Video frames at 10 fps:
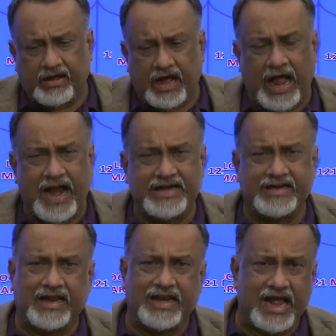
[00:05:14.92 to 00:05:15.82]
And
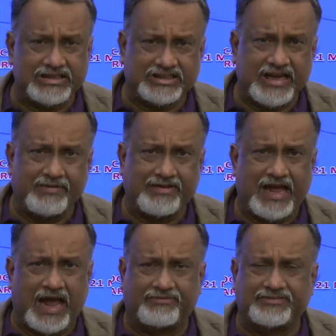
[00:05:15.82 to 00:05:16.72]
lastly, we
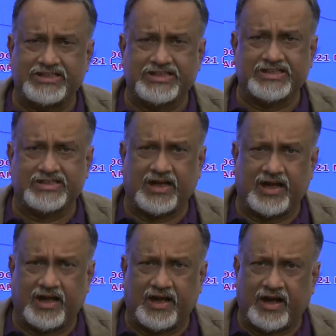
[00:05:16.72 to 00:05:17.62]
have this
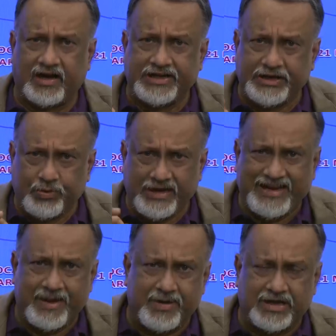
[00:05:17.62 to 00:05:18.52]

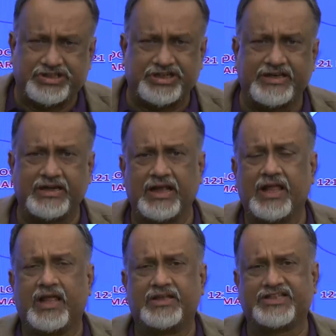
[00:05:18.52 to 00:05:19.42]
newly emerging
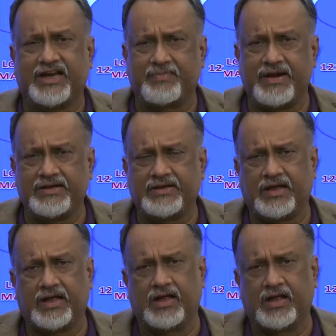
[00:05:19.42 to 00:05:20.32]
segment
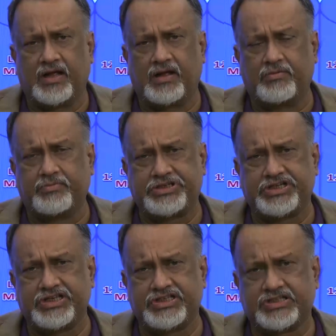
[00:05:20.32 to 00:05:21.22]
which
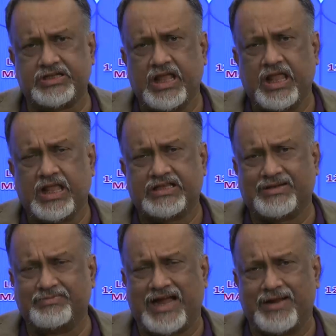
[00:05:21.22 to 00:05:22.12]
is
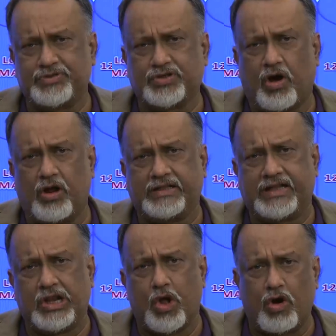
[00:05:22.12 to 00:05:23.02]
sometimes called the
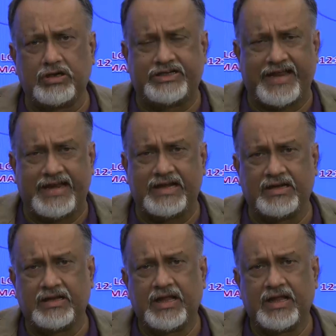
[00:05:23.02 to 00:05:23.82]
long tail